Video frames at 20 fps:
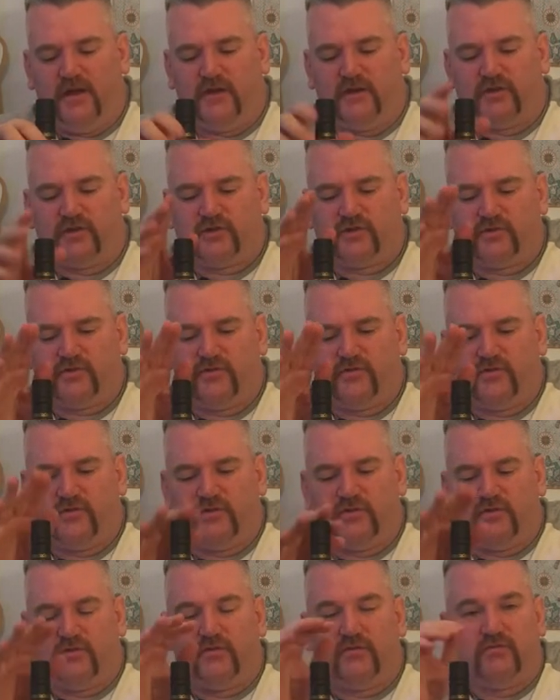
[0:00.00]
So
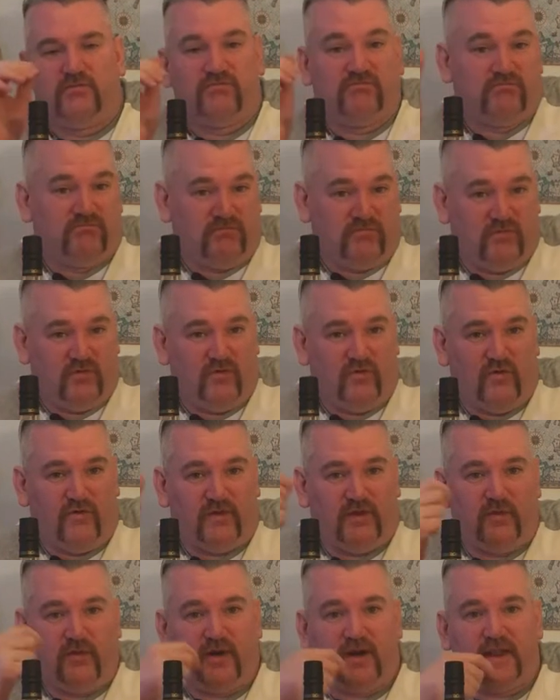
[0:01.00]

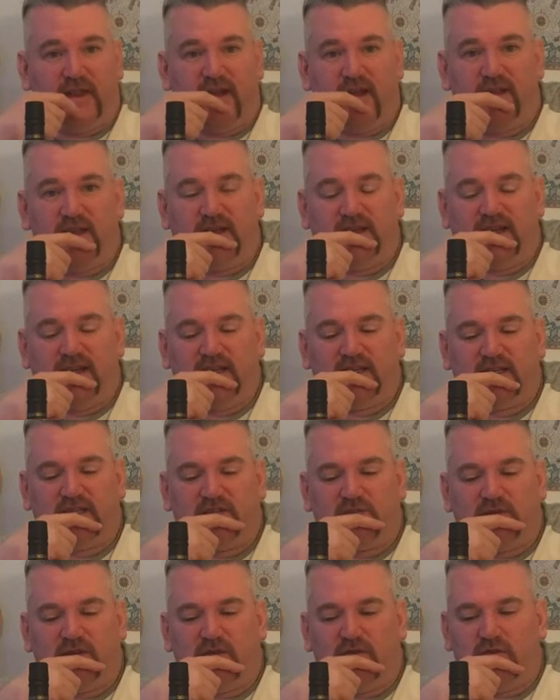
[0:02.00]
hopefully we'll get that in the taste as
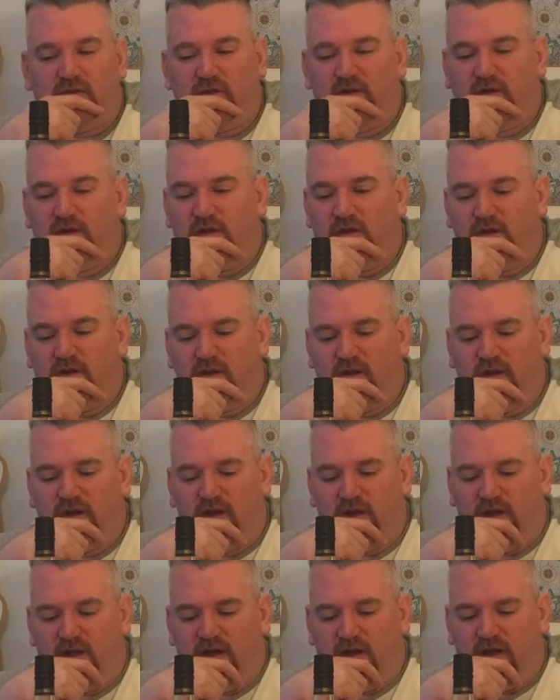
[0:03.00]
well.
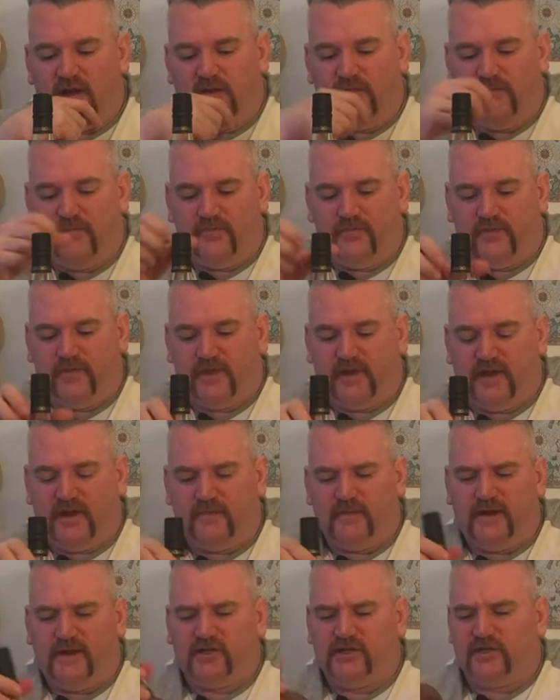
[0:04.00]
I think it
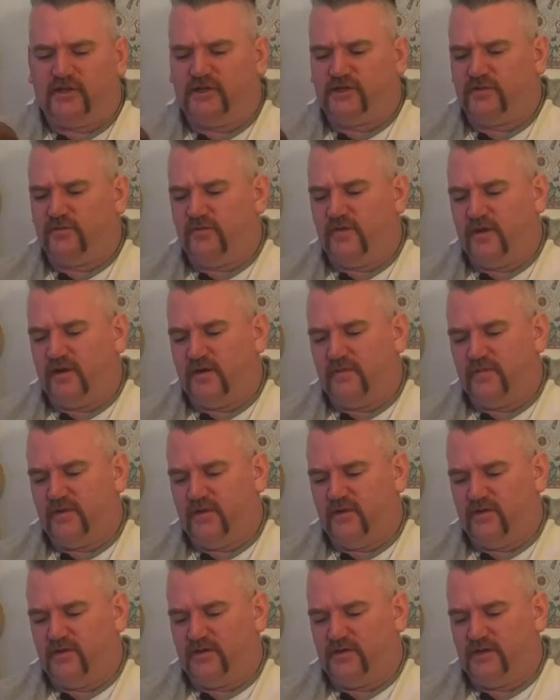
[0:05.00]
mentions somewhere
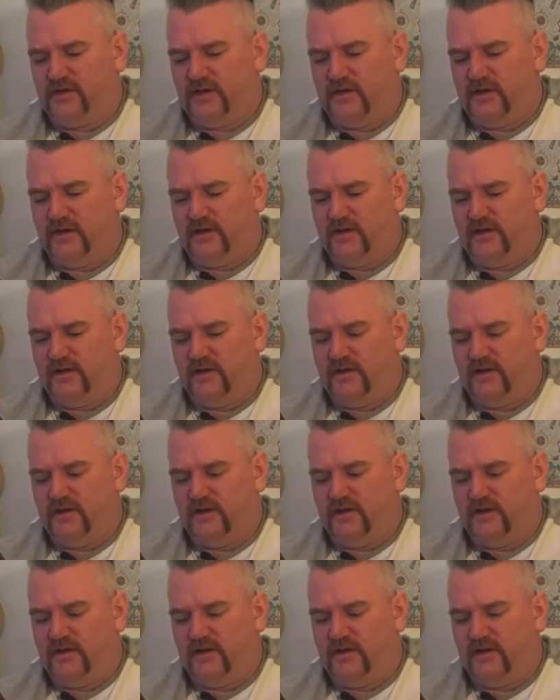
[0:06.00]
about it